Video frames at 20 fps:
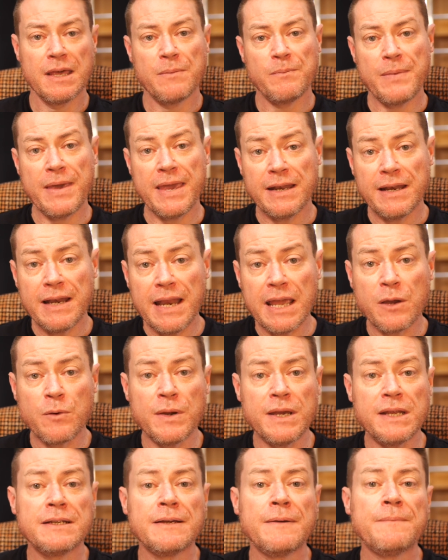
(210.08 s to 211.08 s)
Being
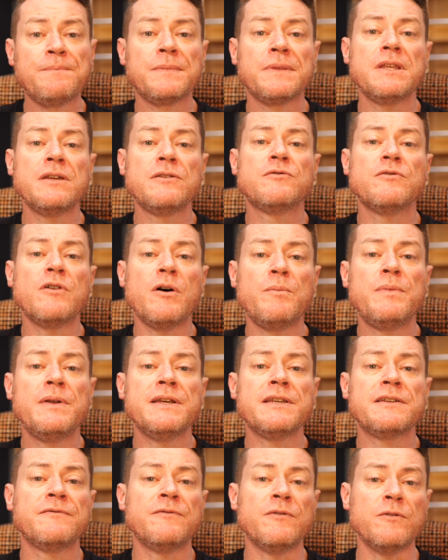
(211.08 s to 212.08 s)
liquid, the
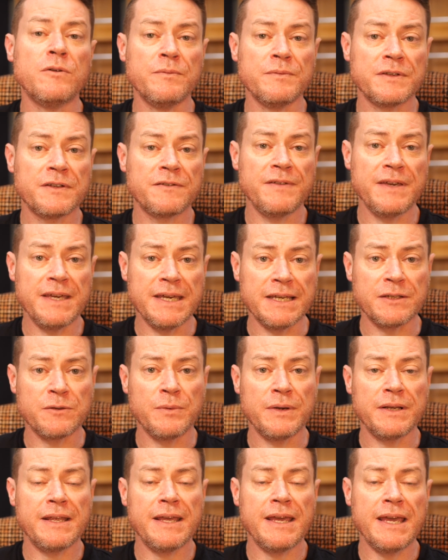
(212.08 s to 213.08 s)
droplets form spheres
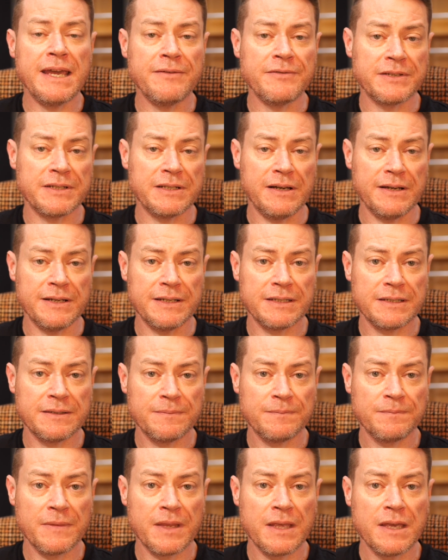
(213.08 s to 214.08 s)
when aerosolized,
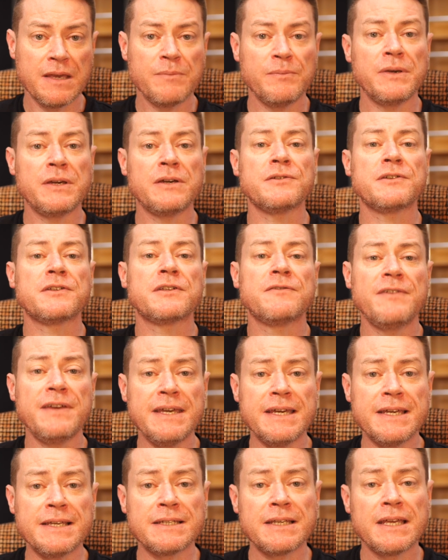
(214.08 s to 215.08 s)
because
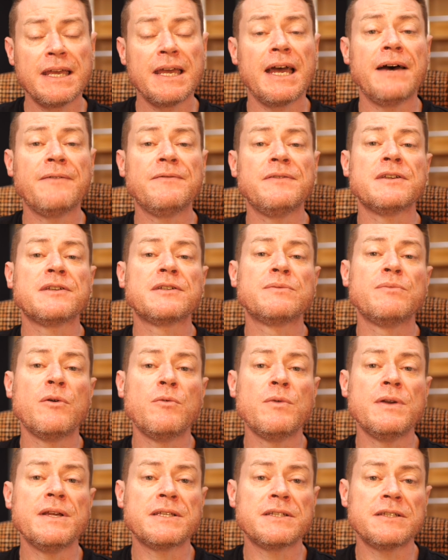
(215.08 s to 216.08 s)
spheres have the
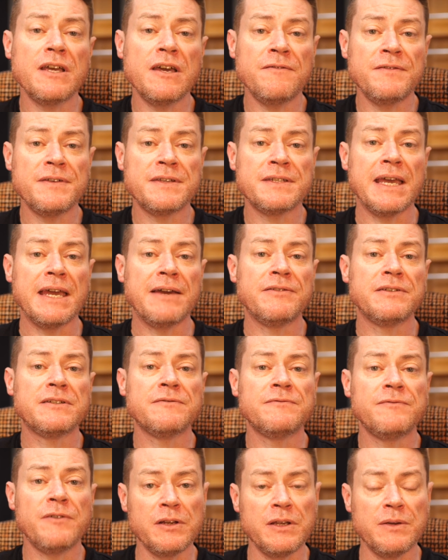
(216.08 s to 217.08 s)
smallest surface area to
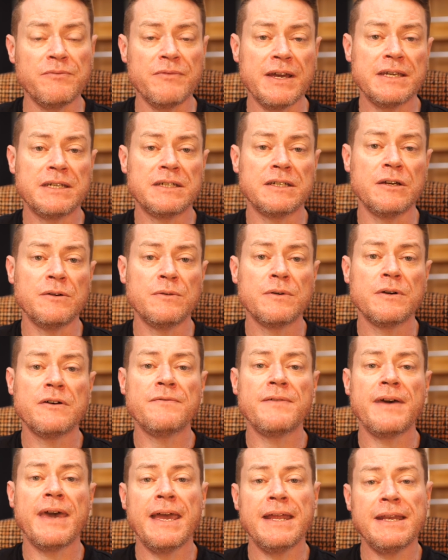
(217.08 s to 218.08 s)
volume ratio
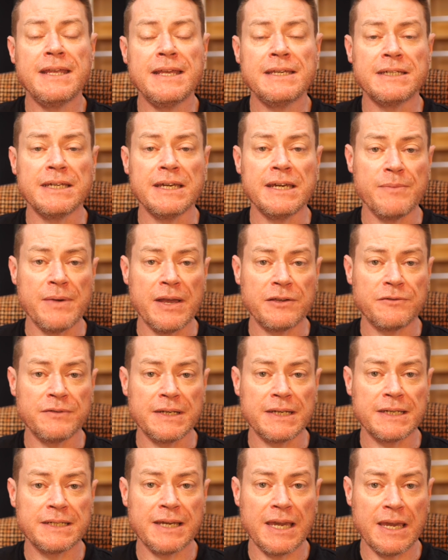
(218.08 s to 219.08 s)
of any
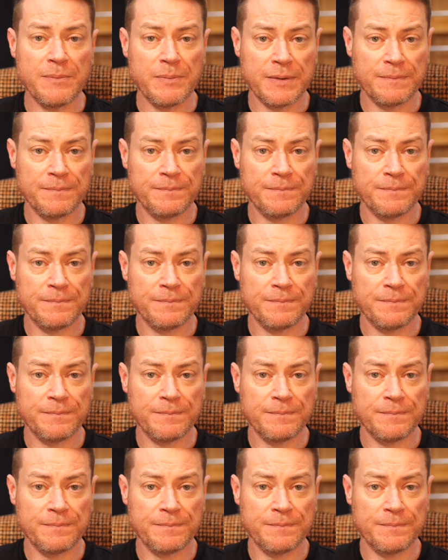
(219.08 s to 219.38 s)
geometric shape.